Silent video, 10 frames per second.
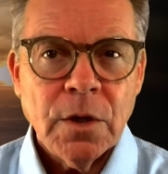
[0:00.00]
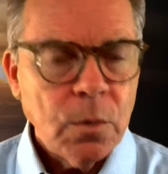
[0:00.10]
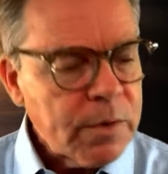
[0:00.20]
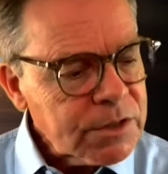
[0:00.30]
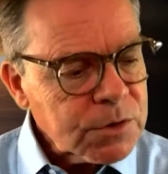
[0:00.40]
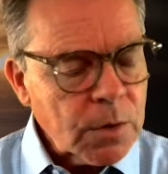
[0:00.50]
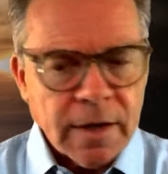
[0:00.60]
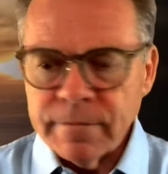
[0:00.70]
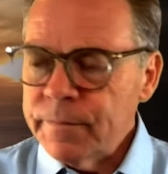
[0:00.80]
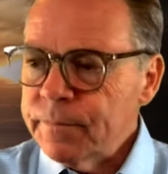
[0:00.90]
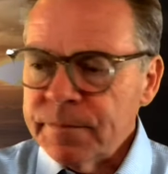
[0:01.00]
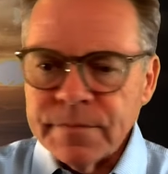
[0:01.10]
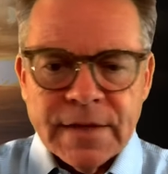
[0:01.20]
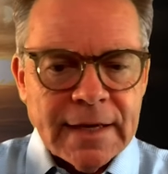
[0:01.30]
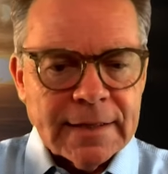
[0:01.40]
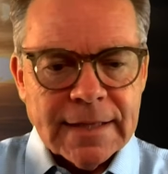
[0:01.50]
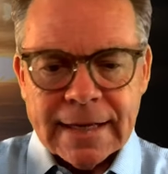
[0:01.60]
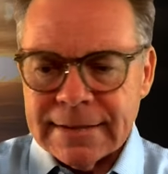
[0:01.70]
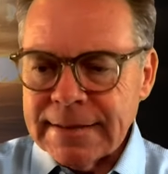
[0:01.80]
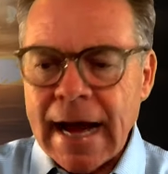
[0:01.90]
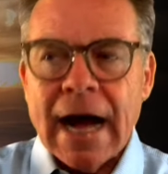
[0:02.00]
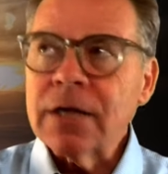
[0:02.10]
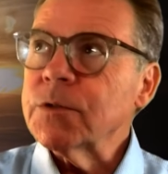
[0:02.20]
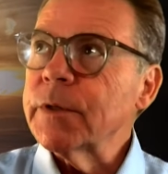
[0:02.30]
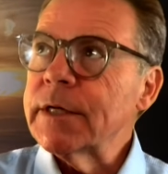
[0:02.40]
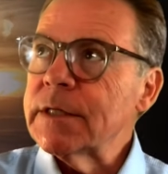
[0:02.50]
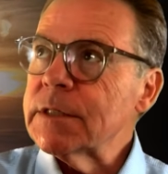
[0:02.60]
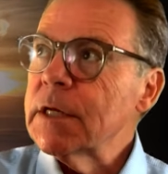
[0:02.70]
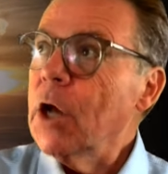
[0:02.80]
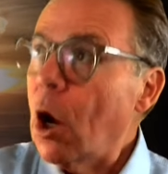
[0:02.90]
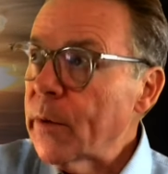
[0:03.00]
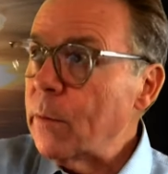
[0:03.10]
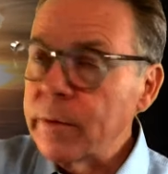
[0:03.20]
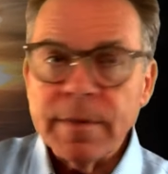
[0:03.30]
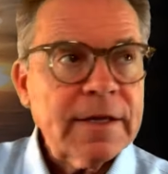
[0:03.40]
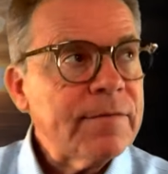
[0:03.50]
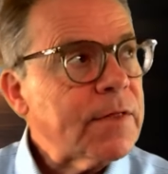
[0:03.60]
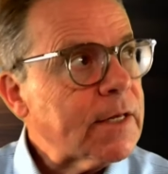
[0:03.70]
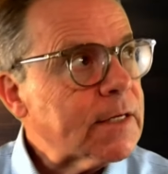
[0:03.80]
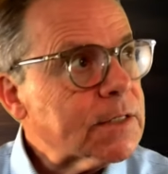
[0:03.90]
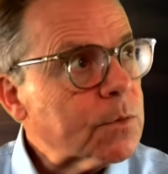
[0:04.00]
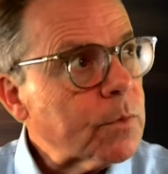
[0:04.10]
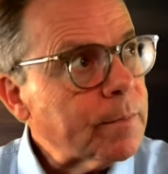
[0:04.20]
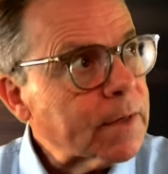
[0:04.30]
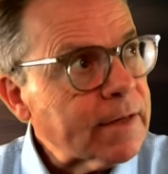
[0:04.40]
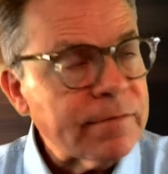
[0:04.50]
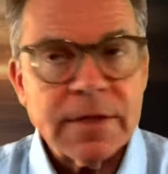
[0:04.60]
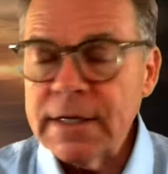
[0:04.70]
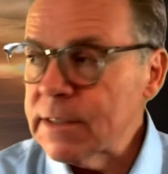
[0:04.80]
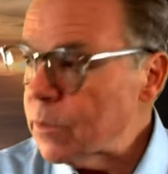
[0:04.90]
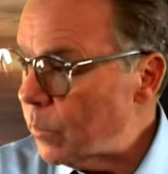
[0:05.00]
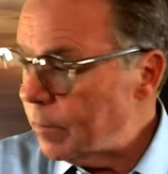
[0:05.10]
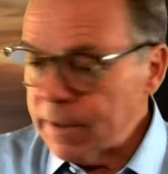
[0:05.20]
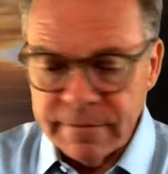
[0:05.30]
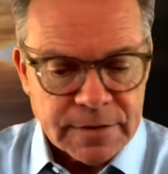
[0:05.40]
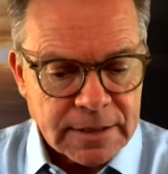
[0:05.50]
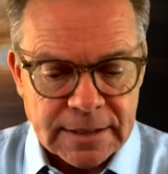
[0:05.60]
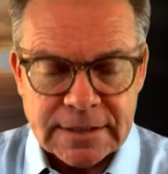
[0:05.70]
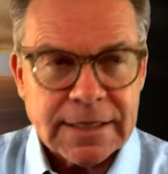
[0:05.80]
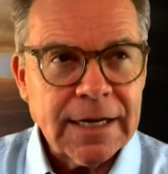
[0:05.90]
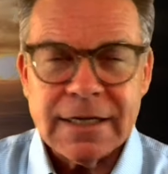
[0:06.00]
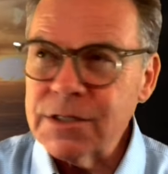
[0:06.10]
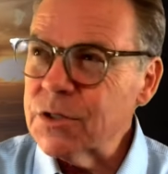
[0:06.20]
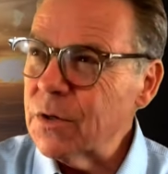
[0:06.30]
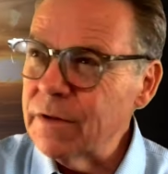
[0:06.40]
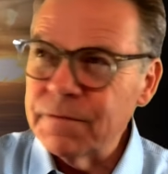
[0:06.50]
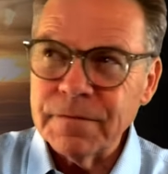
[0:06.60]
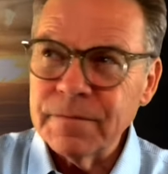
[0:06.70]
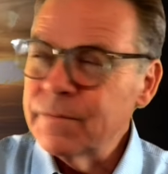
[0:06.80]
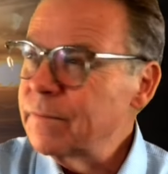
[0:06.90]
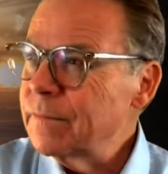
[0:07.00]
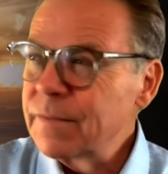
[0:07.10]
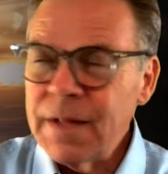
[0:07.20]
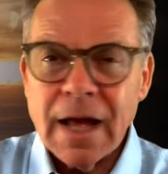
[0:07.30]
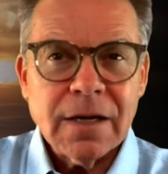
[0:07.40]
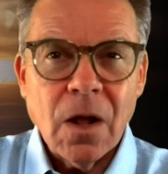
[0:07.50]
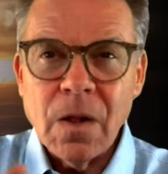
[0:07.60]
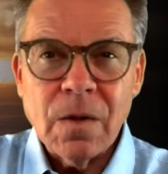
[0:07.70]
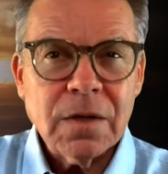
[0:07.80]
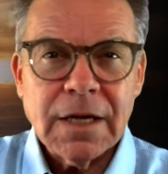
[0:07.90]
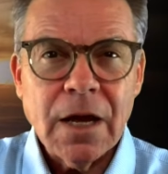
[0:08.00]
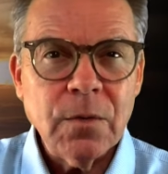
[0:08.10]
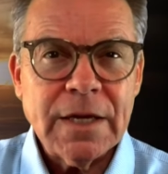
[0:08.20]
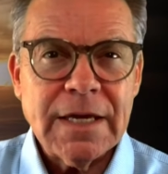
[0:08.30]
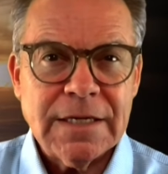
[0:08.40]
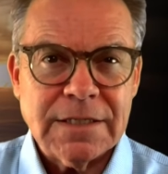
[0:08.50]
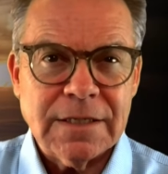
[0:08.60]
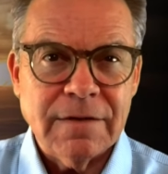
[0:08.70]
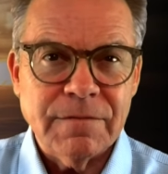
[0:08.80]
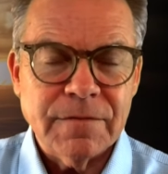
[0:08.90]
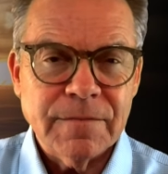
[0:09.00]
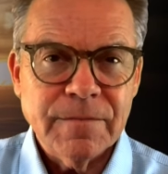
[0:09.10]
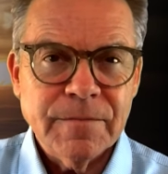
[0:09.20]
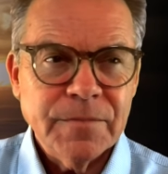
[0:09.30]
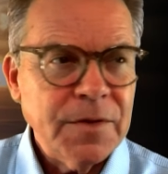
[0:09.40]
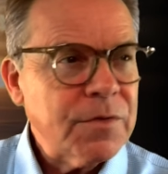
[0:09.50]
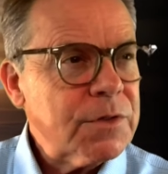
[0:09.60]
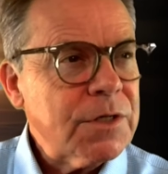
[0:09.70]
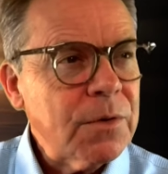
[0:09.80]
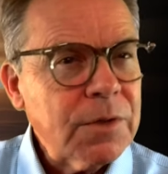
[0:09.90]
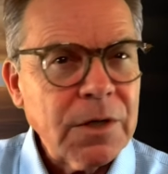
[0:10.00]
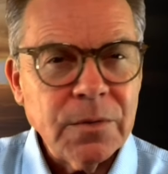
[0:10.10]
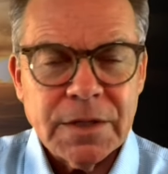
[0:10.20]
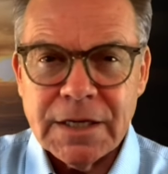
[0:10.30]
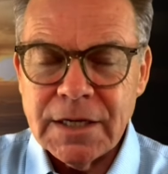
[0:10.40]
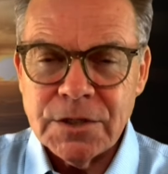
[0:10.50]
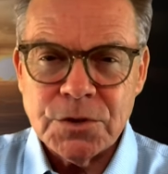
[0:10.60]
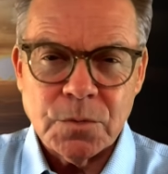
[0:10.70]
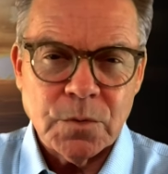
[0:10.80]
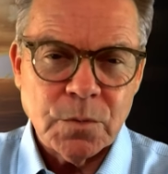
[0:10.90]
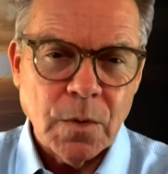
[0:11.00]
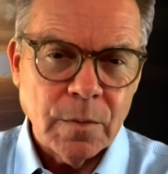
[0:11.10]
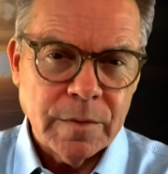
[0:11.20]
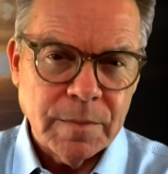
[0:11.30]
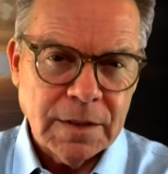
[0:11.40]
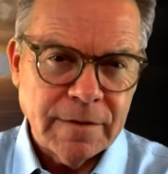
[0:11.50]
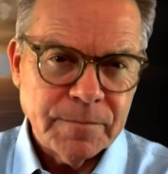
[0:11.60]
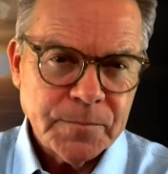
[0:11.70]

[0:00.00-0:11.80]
we sort of think that doctrine is, okay, we believe in this, and we believe in this, and we believe in this, and it's sort of not all cohesive, that there's no cohesion with what we believe.